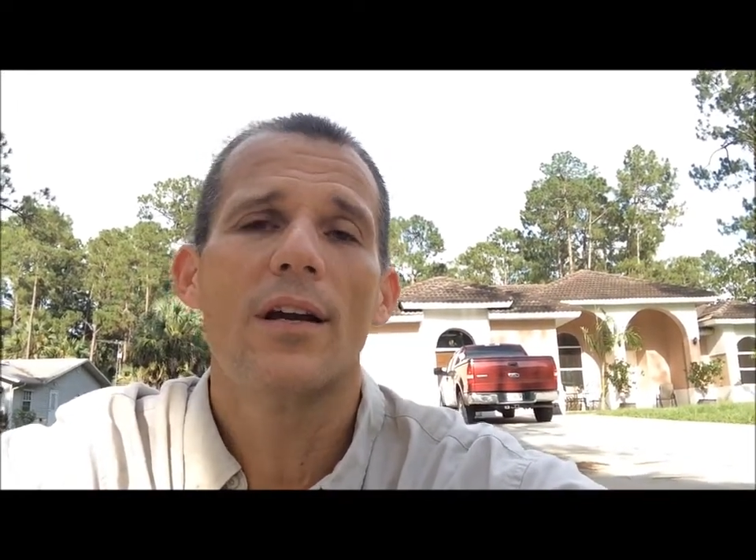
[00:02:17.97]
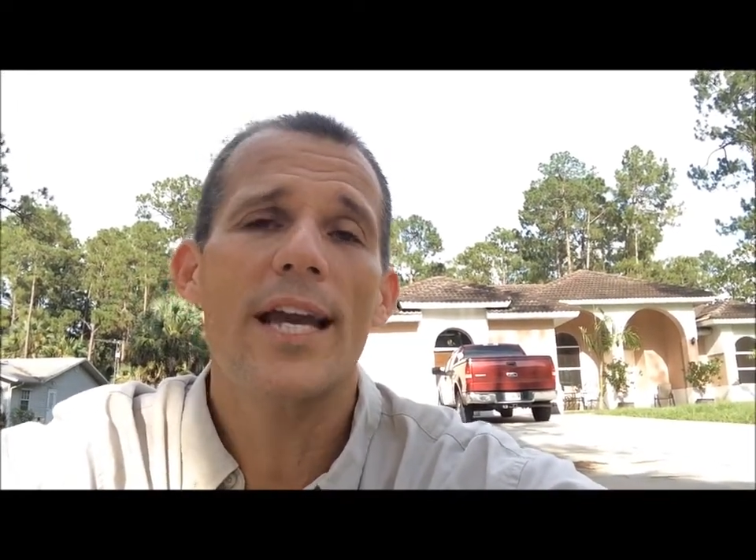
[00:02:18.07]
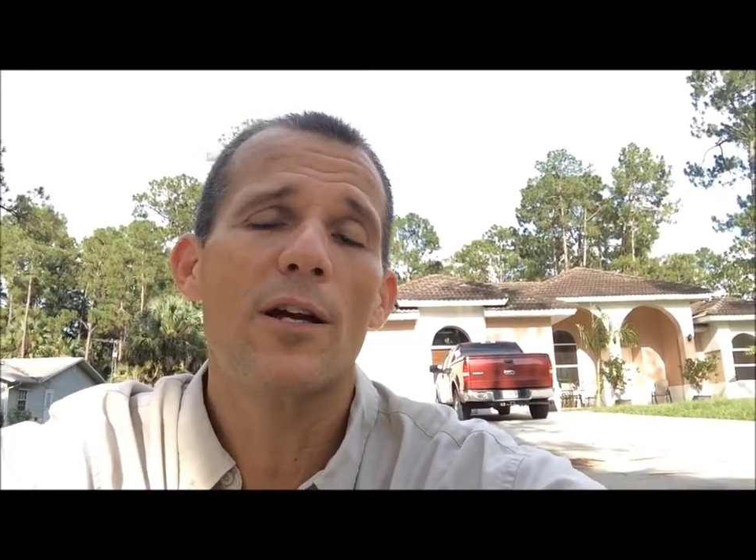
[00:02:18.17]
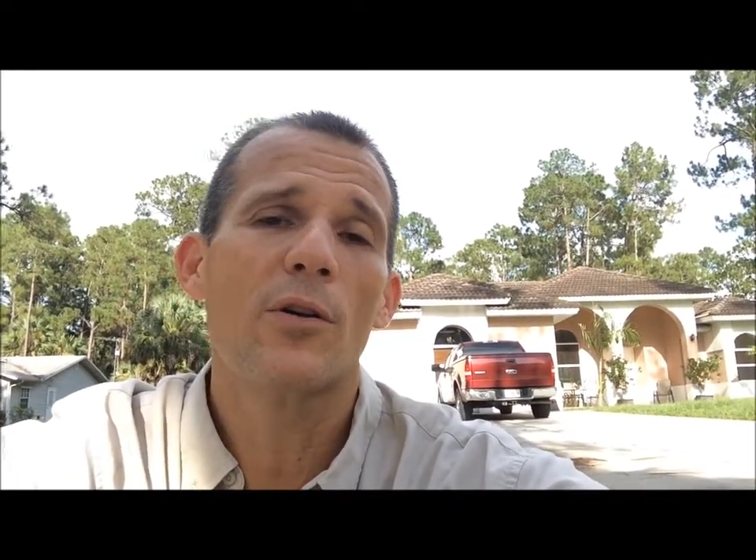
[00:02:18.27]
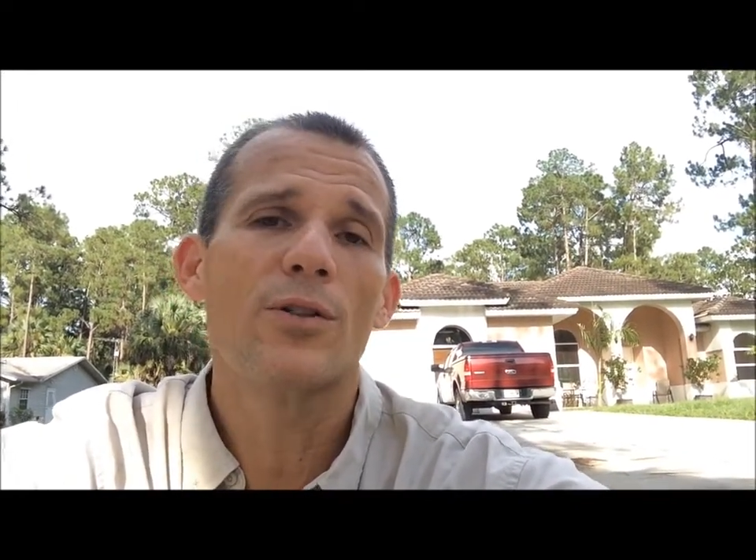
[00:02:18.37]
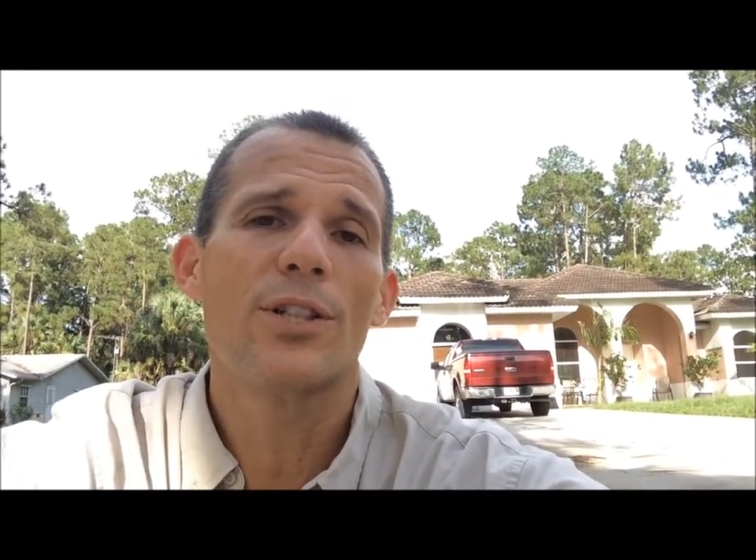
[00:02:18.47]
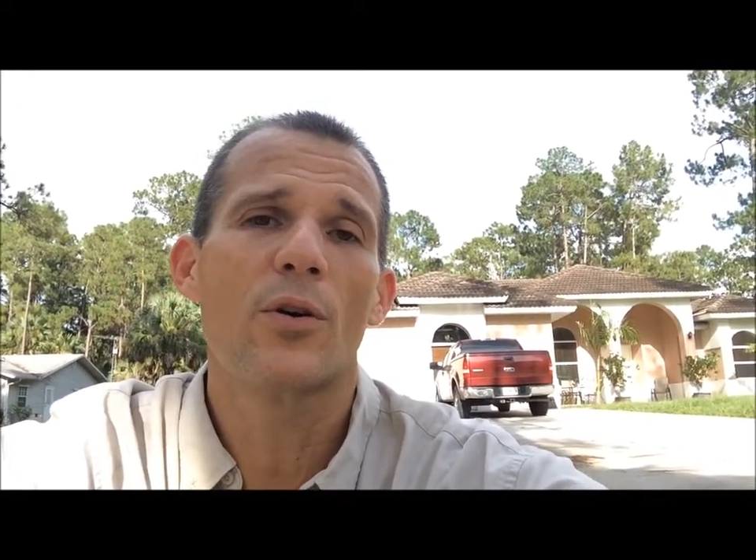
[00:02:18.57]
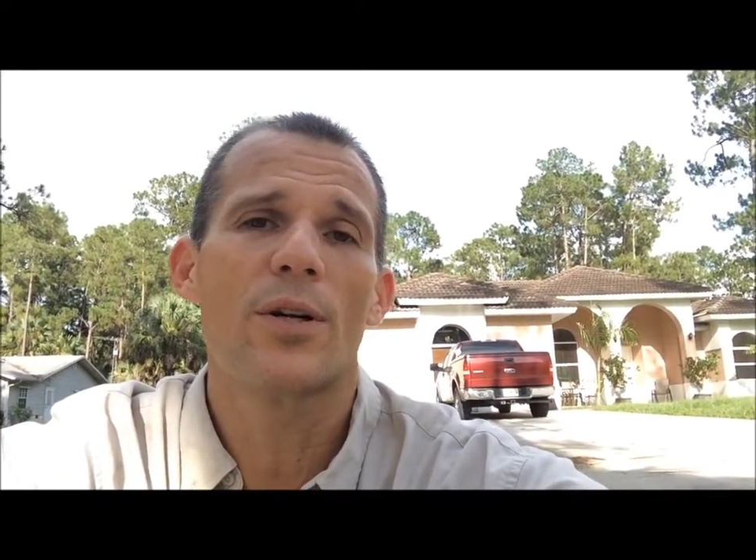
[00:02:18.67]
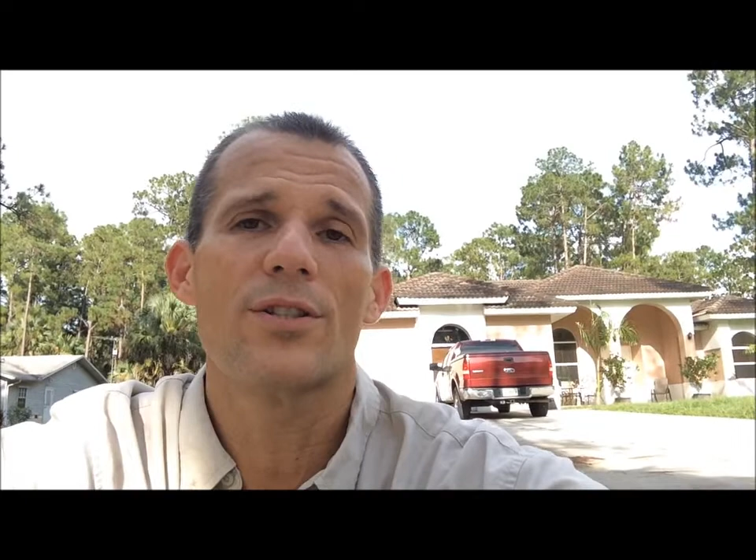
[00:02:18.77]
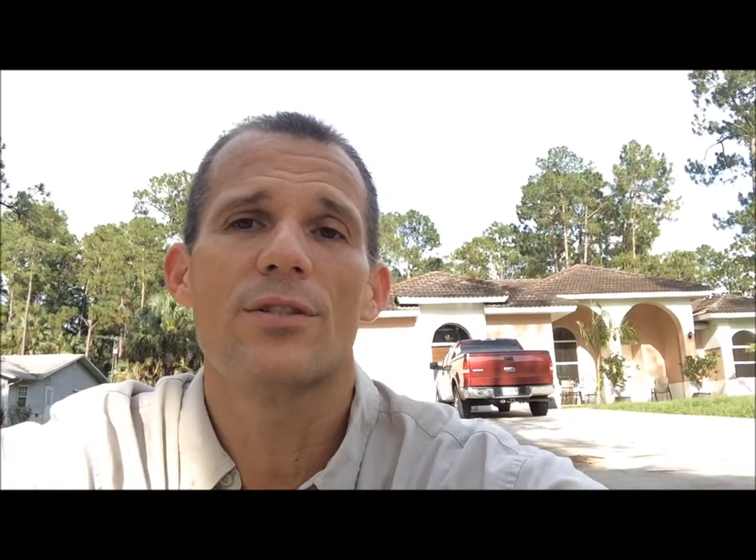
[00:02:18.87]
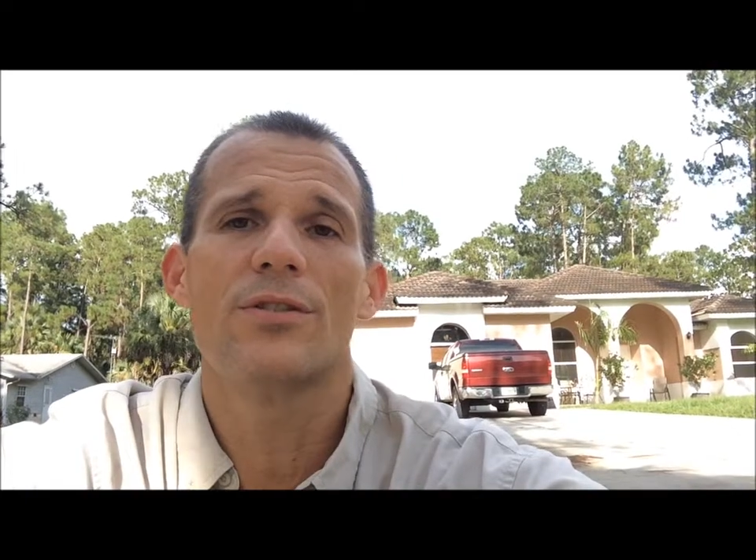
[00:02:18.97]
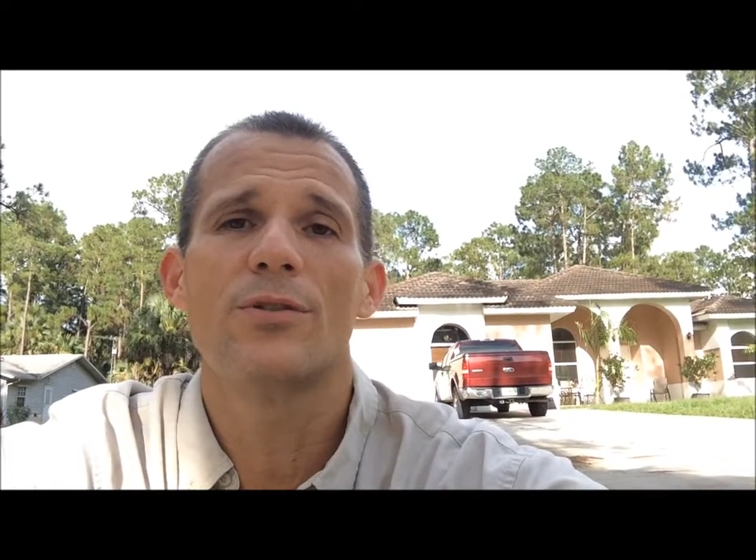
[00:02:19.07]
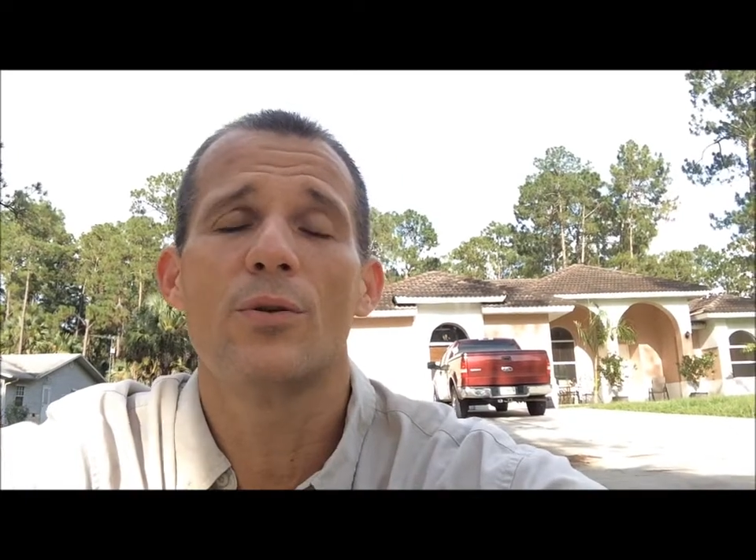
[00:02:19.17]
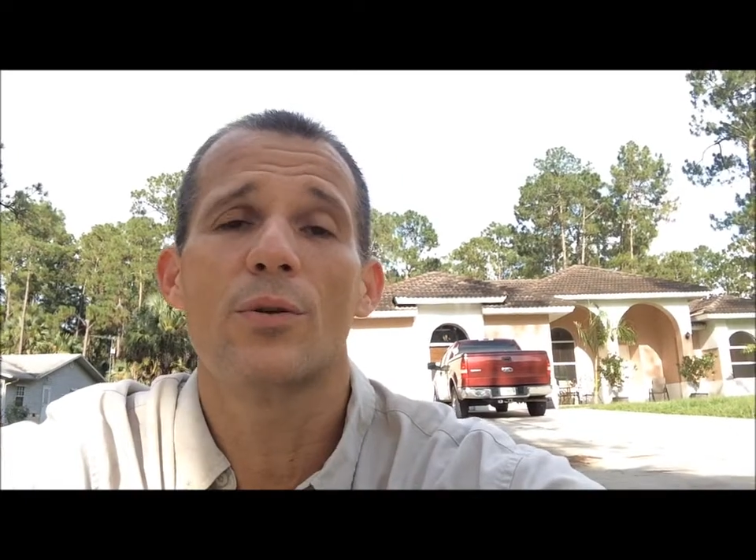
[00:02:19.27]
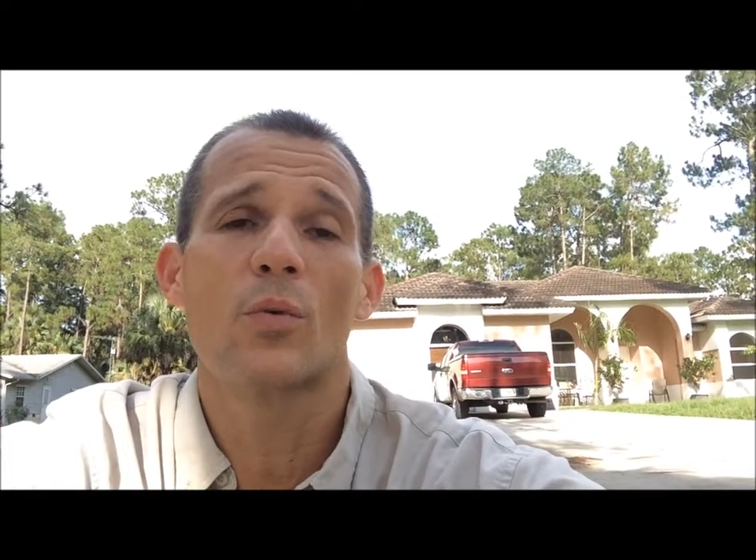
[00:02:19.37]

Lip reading: 8 closing questions to